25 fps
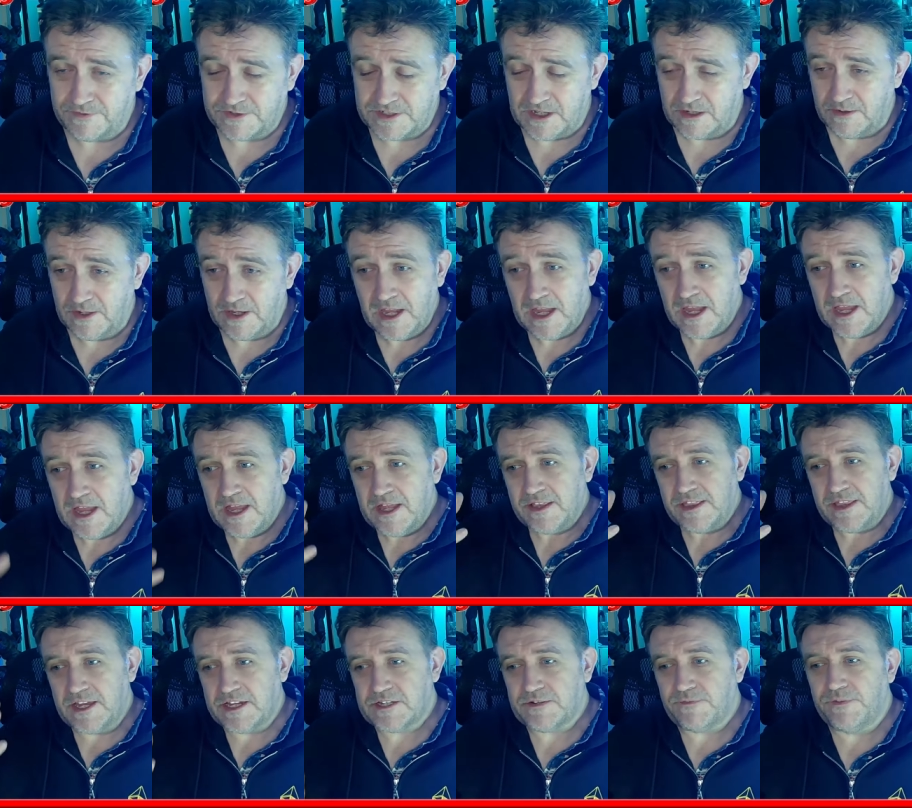So
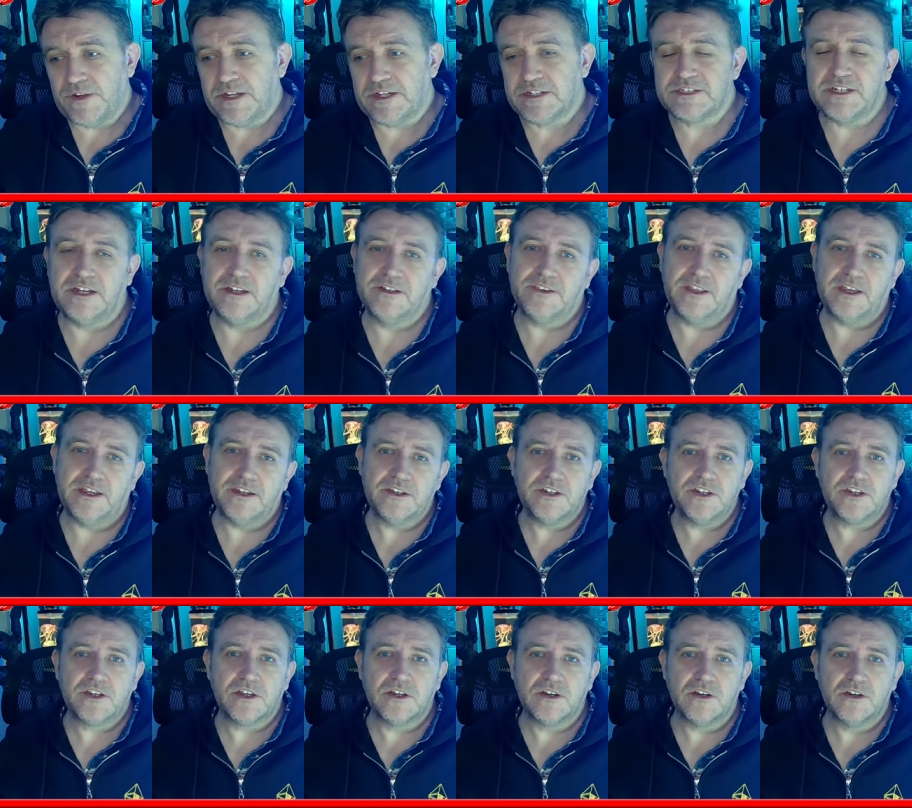there's things like that that
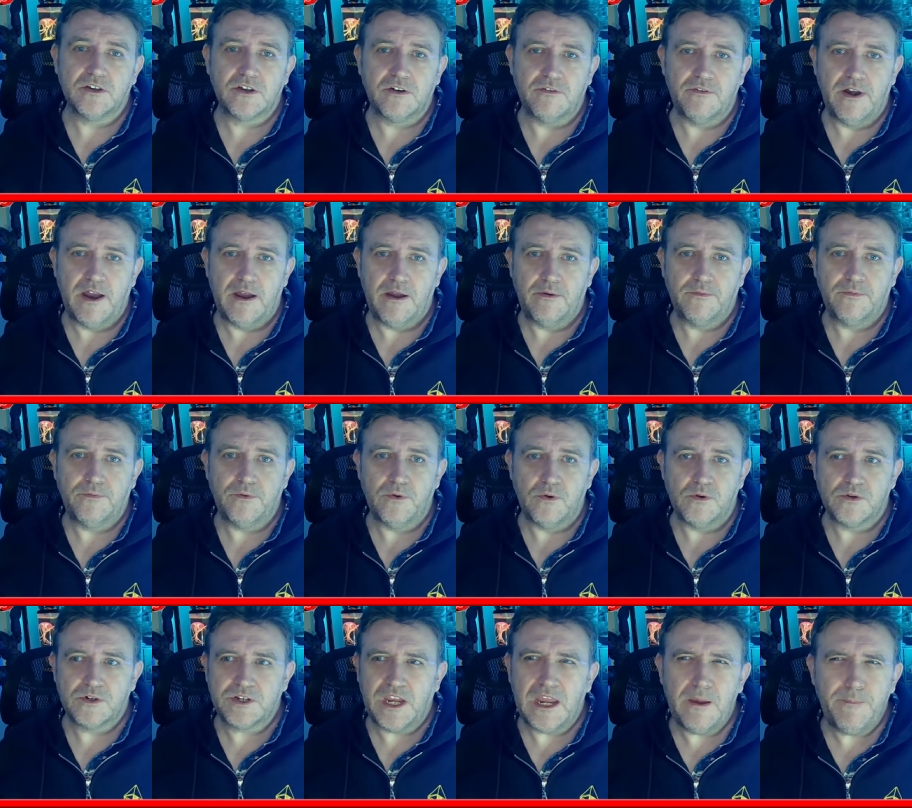you can look around
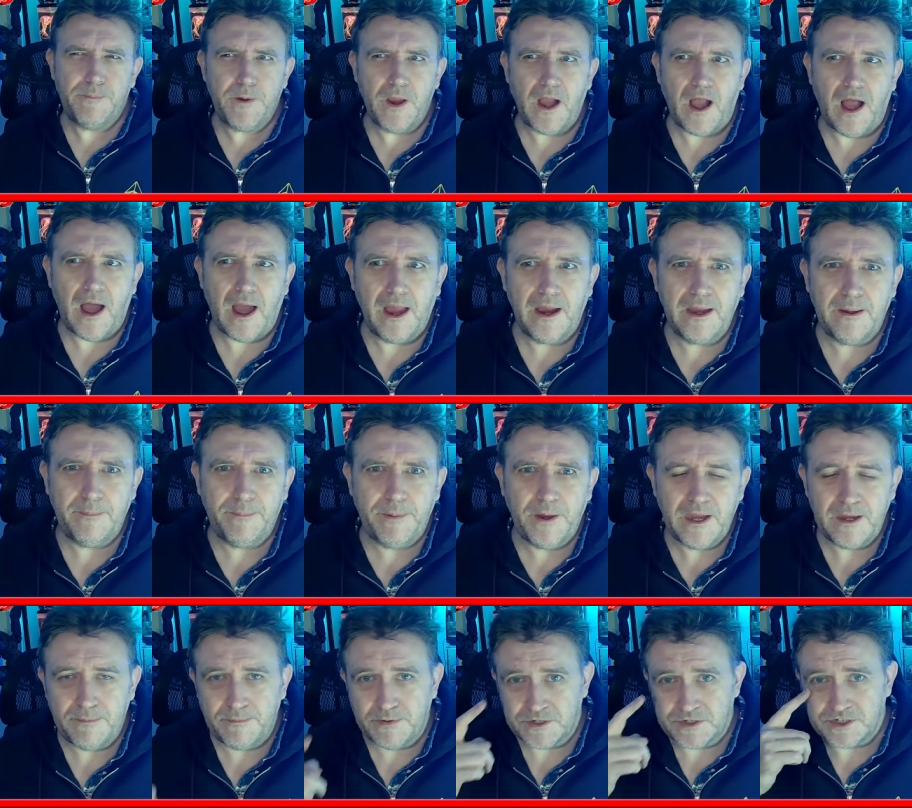for. Keep your eye
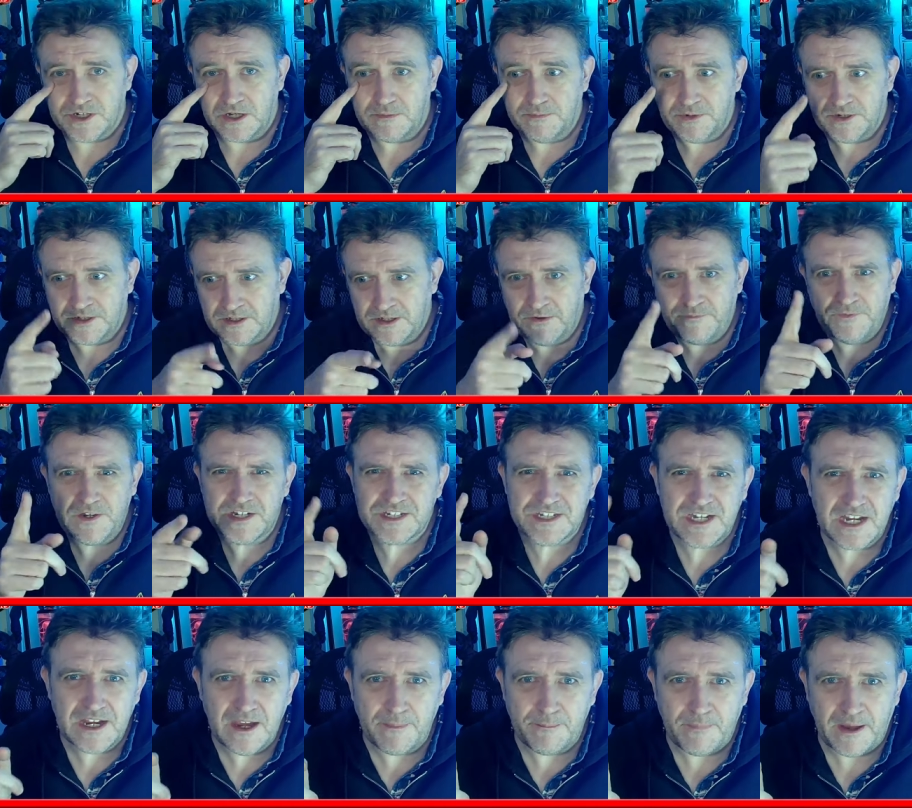peepers open. And if you
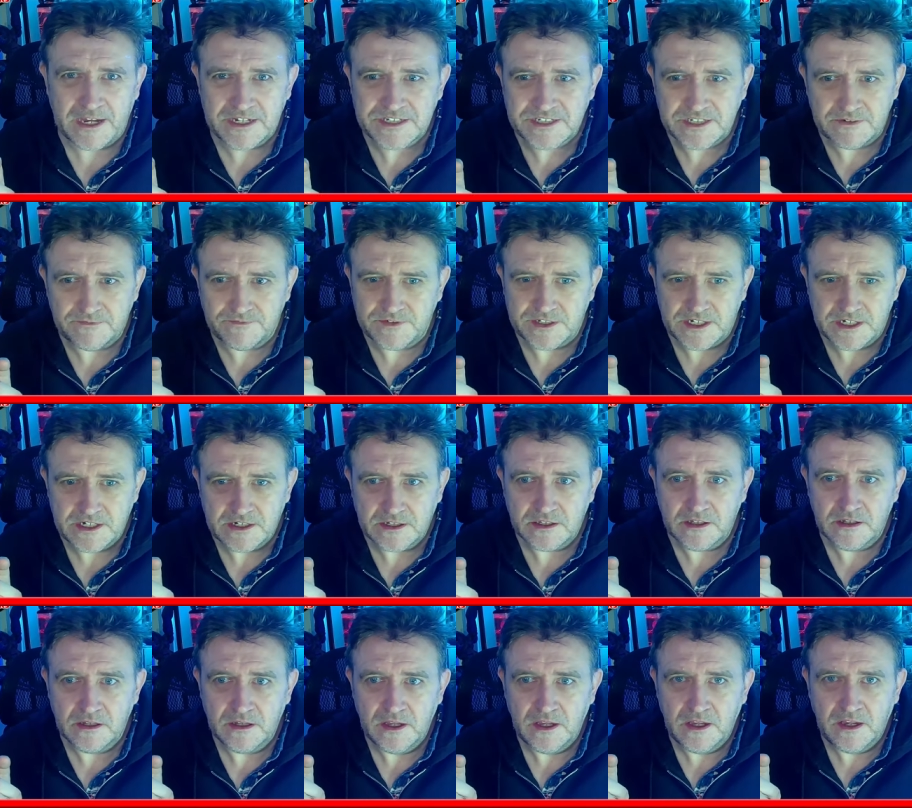see a massive
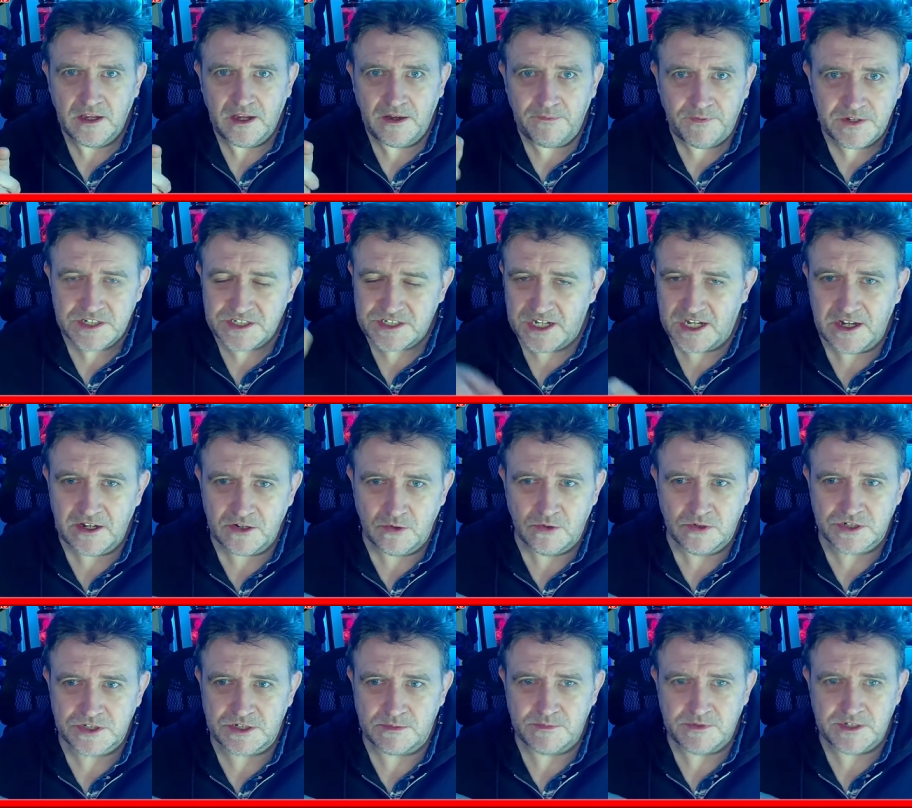deal, if you see an
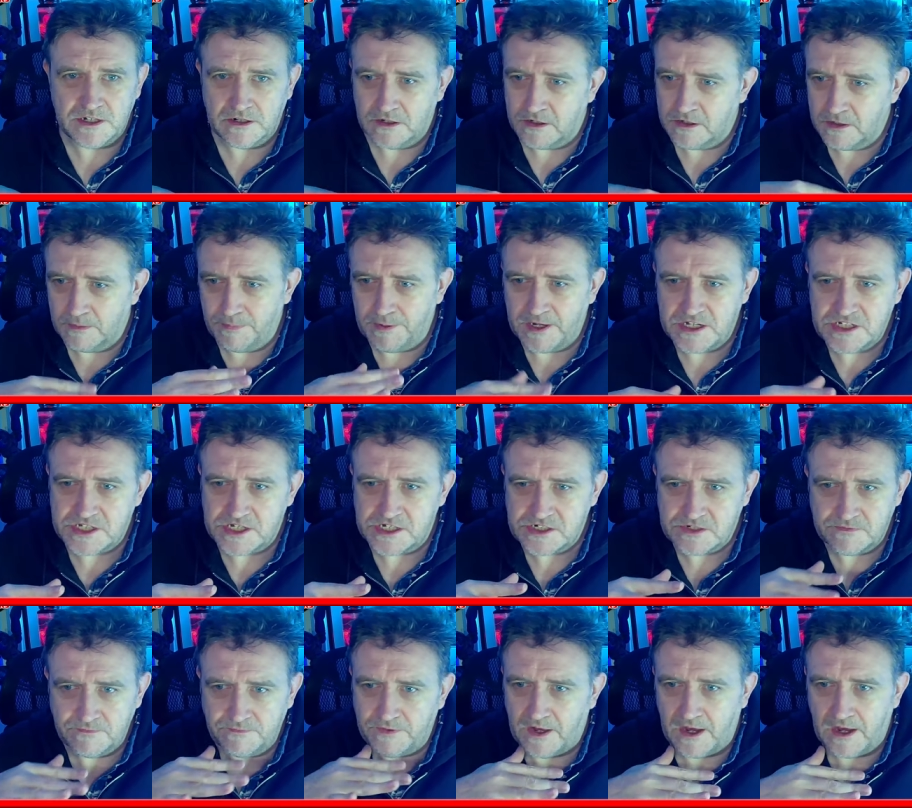awesome deal on a
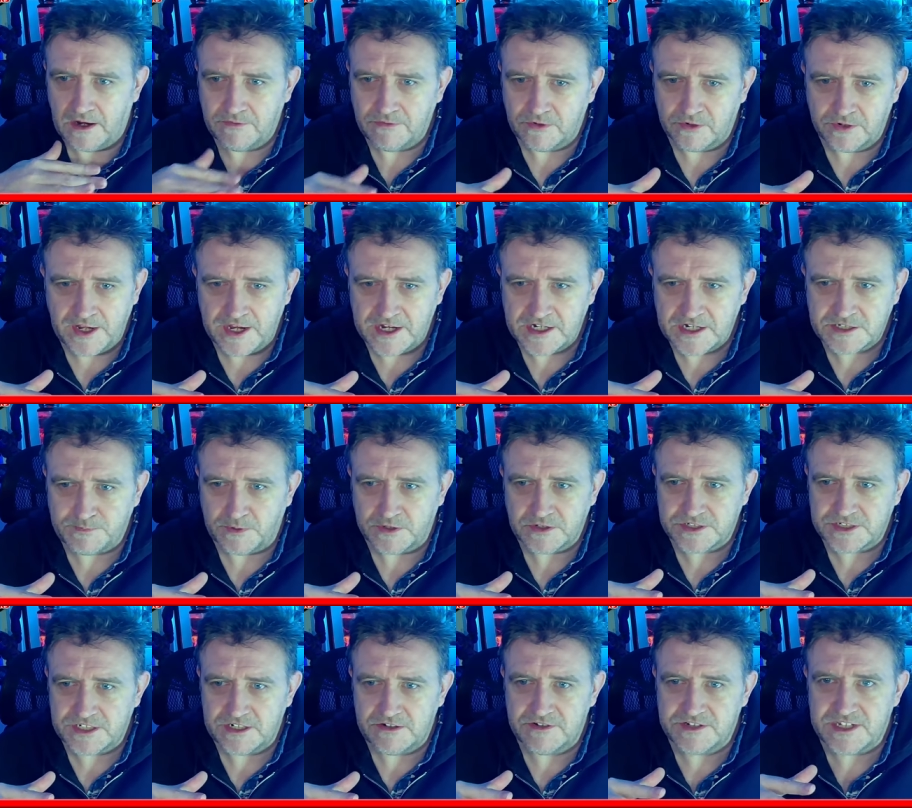PlayStation five or an
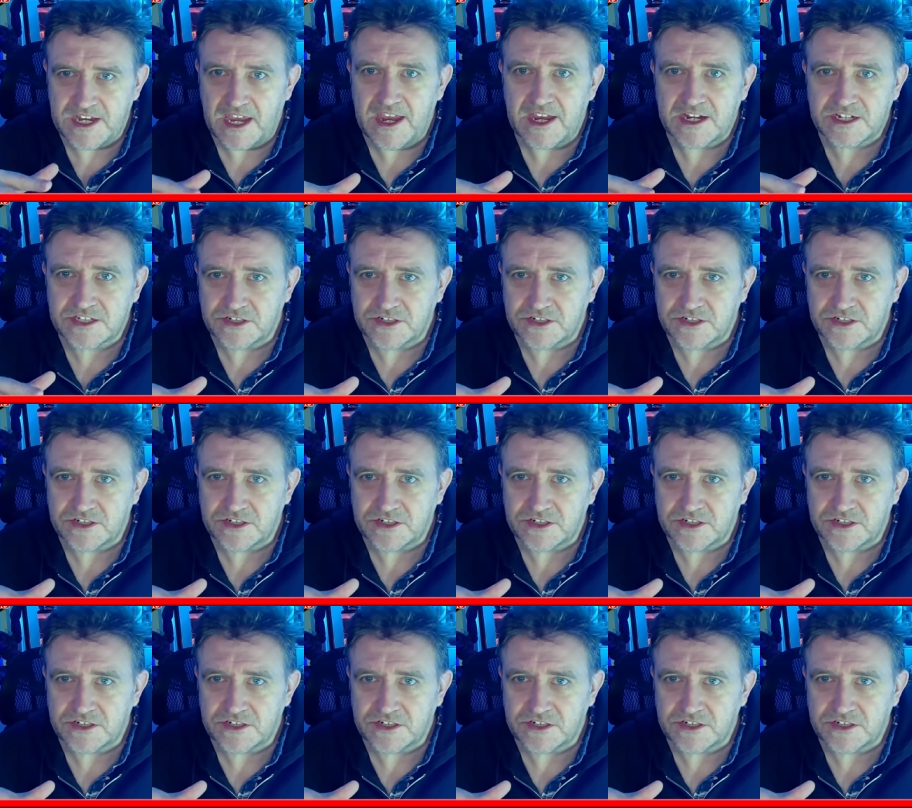Xbox Series X